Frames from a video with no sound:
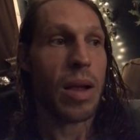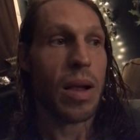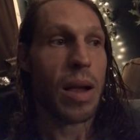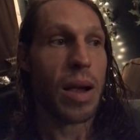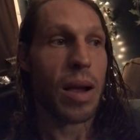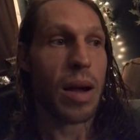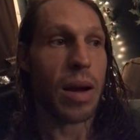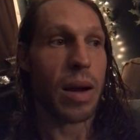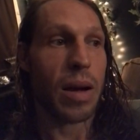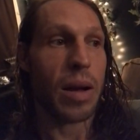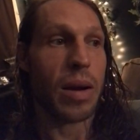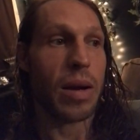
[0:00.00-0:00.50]

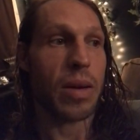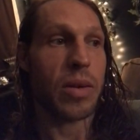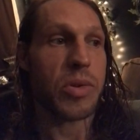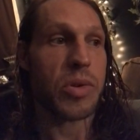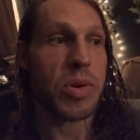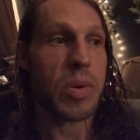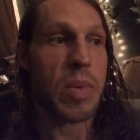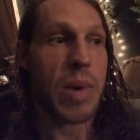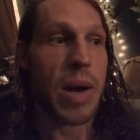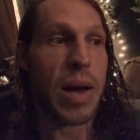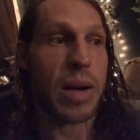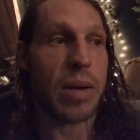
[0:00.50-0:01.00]
I got a
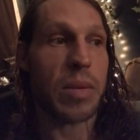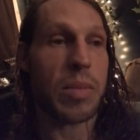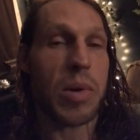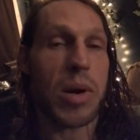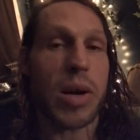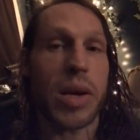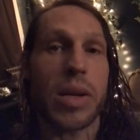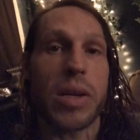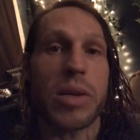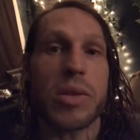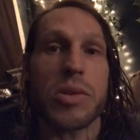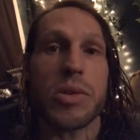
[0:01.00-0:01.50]
traumatic
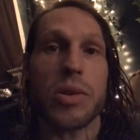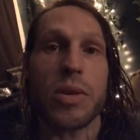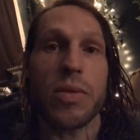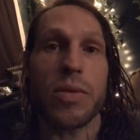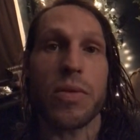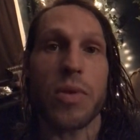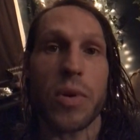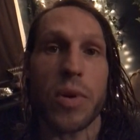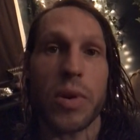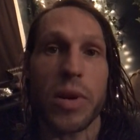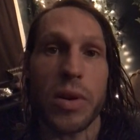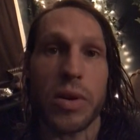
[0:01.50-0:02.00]
brain injury
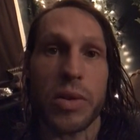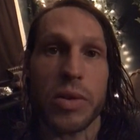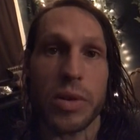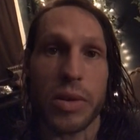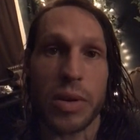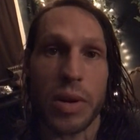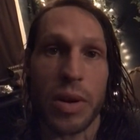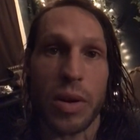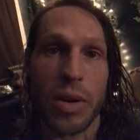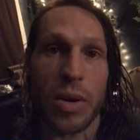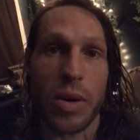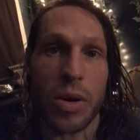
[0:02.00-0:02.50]
four years
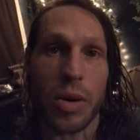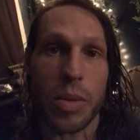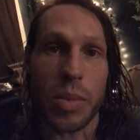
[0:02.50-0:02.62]
ago.